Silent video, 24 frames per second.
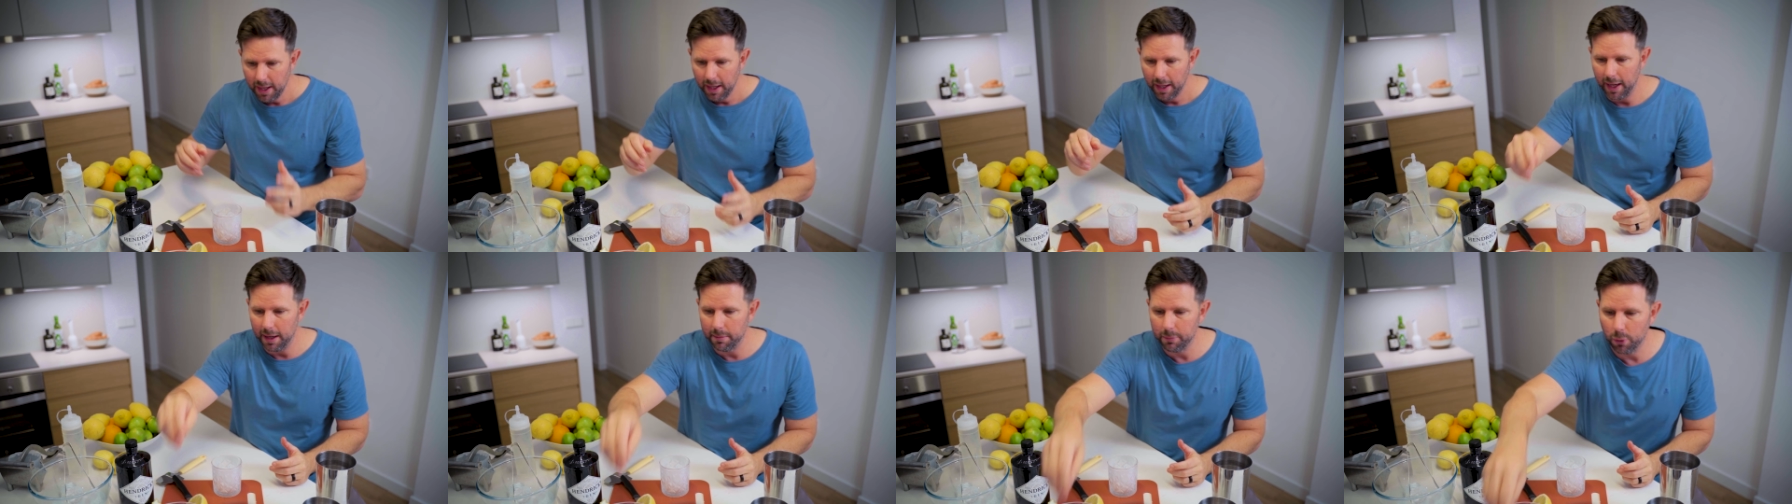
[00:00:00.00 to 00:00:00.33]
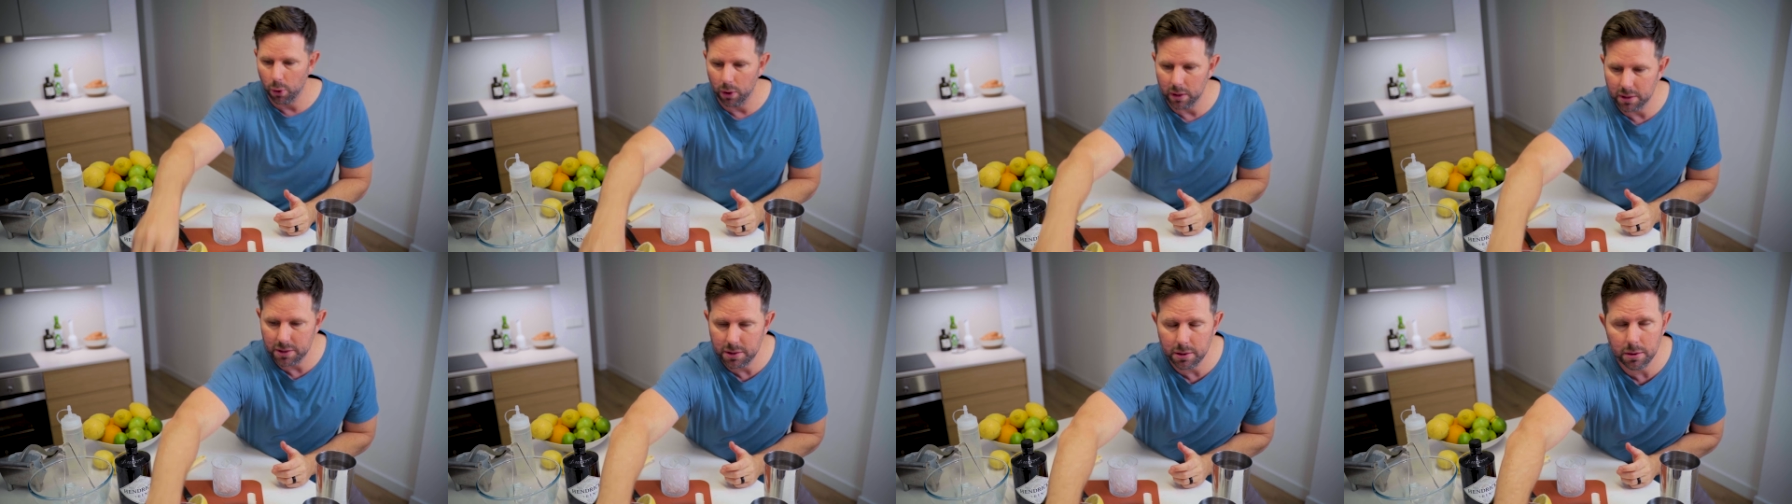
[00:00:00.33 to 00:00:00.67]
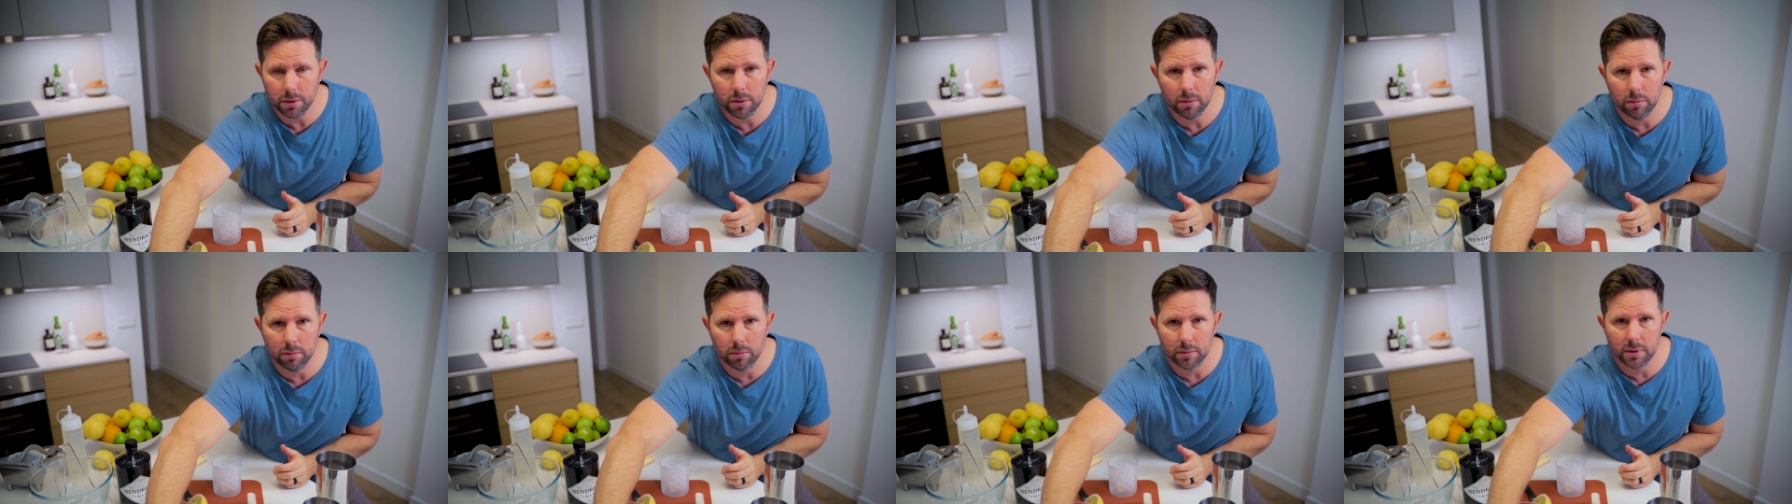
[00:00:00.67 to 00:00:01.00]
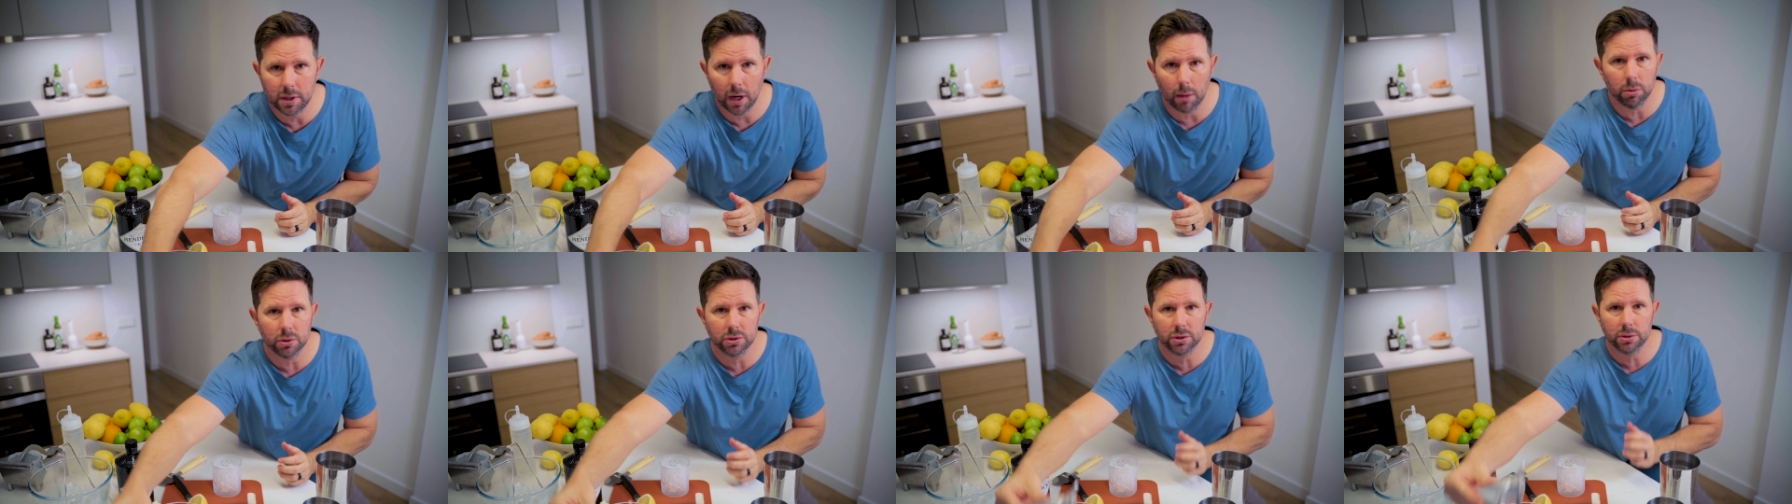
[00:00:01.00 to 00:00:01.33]
And I'm going to
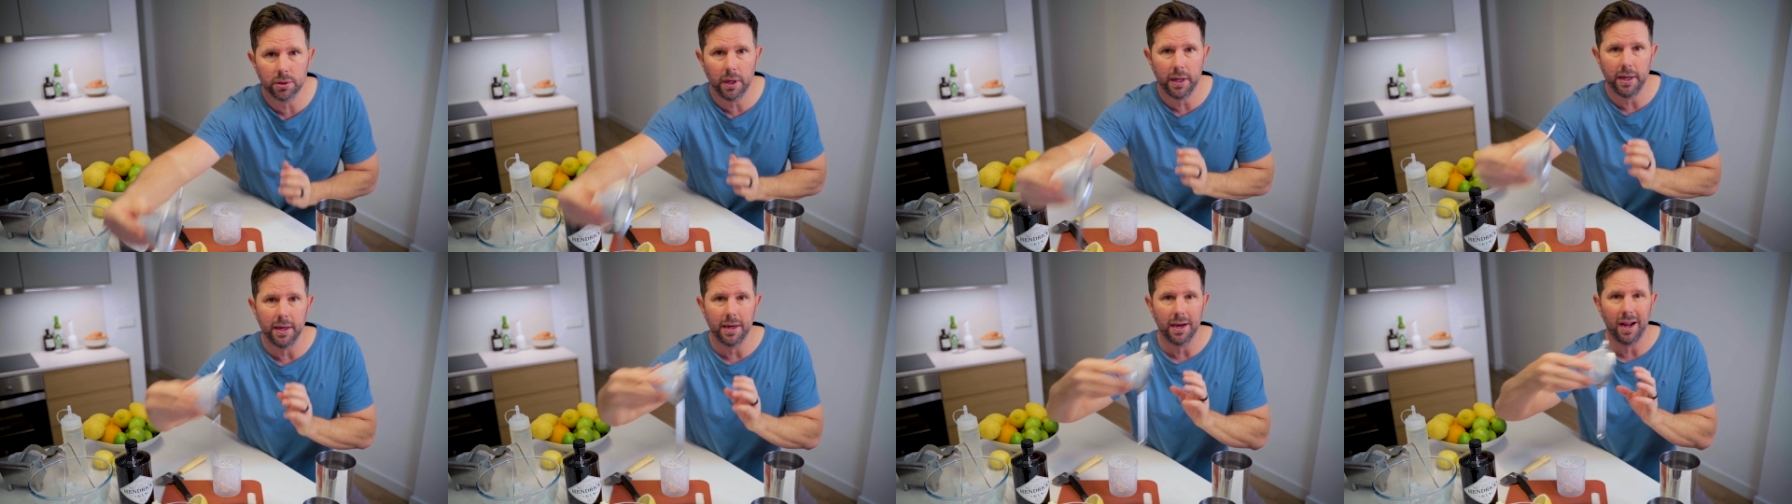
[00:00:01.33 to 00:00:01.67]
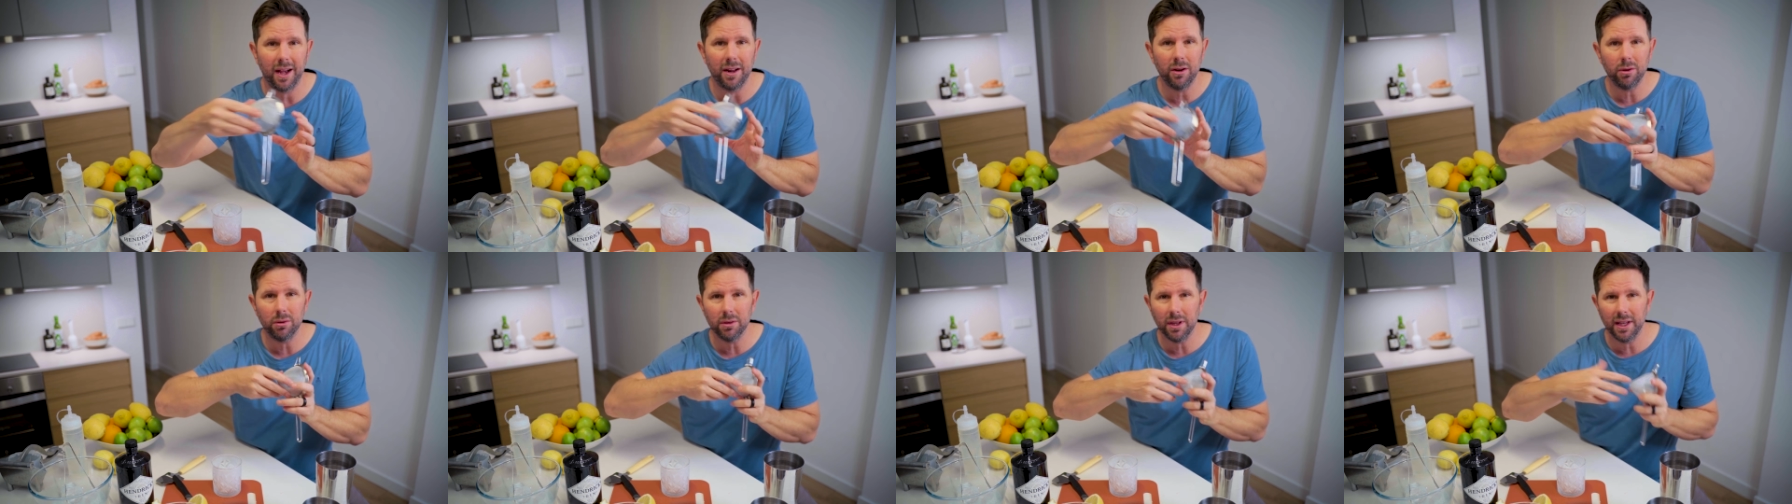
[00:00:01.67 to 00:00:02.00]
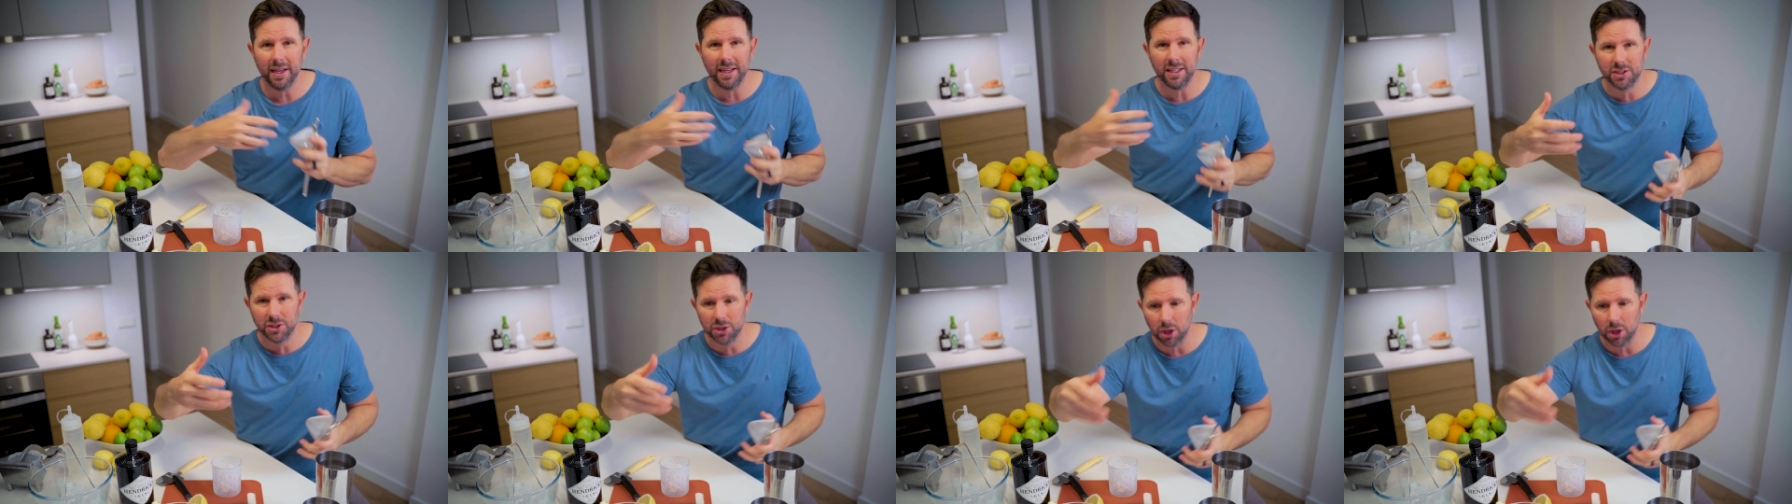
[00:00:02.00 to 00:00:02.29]
double strain it. I don't like